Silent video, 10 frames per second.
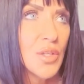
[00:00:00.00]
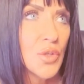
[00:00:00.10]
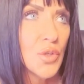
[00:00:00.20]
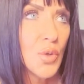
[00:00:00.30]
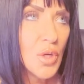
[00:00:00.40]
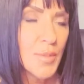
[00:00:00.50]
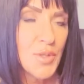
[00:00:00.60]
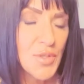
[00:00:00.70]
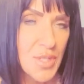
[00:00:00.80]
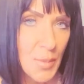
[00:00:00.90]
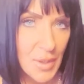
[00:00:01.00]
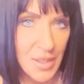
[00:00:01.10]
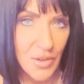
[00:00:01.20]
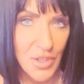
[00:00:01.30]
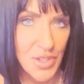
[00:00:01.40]
your hormones are typically
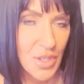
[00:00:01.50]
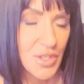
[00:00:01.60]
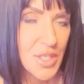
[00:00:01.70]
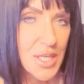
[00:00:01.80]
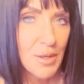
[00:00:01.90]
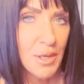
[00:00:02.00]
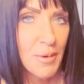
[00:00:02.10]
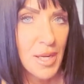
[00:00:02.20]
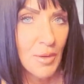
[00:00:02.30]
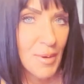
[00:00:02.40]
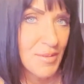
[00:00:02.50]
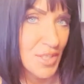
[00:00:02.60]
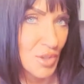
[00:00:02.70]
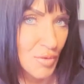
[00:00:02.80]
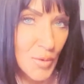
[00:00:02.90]
going to start deteriorating around
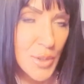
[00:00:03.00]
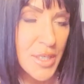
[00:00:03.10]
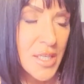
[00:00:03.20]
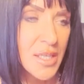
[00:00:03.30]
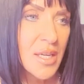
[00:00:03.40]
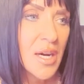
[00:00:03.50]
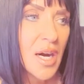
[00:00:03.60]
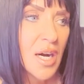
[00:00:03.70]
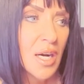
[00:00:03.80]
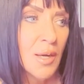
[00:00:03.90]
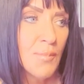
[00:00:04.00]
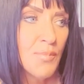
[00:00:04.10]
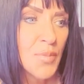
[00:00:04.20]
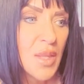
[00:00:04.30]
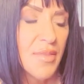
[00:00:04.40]
age 40.
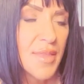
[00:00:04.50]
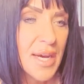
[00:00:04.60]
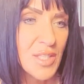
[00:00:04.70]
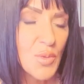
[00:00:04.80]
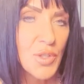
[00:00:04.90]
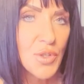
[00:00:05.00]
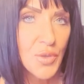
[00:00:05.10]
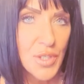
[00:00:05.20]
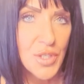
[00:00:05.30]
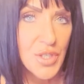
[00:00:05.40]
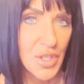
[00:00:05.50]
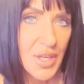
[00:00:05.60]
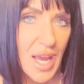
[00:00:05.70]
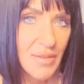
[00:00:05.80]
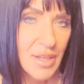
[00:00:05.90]
Um, that's when you're going to
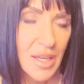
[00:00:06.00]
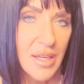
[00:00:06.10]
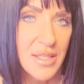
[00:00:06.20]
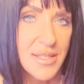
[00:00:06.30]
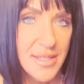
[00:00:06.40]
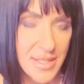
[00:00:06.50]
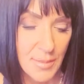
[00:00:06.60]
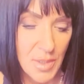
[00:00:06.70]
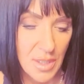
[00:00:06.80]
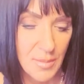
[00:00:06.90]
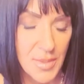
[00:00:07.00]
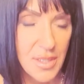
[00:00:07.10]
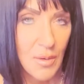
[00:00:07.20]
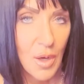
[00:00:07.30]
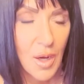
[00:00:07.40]
start having
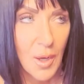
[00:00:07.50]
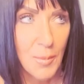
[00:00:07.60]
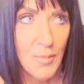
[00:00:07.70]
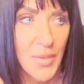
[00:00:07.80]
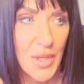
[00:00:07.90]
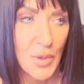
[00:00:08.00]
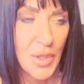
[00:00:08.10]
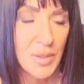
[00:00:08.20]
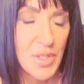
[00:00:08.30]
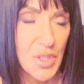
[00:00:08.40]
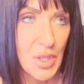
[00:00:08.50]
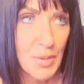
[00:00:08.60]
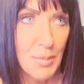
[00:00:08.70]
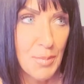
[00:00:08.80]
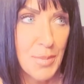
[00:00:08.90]
symptoms um, that are going to
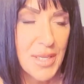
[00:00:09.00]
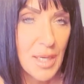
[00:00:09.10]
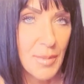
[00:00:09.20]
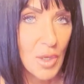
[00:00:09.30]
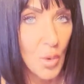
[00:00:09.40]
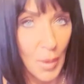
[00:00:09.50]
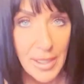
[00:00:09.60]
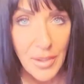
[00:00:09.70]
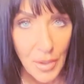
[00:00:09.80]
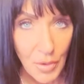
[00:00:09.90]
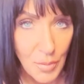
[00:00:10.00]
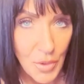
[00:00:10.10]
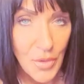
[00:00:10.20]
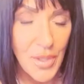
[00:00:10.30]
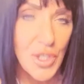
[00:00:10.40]
start becoming quite
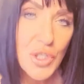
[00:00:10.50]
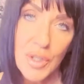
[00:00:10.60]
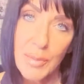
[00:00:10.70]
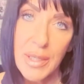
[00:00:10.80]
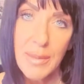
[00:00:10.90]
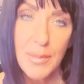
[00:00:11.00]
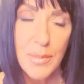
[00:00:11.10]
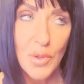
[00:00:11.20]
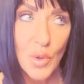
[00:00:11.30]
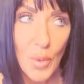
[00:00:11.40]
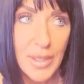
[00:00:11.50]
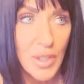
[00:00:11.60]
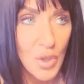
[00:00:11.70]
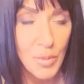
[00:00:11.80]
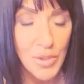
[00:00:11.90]
notable. They should be quite
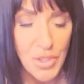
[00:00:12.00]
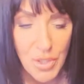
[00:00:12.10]
notable to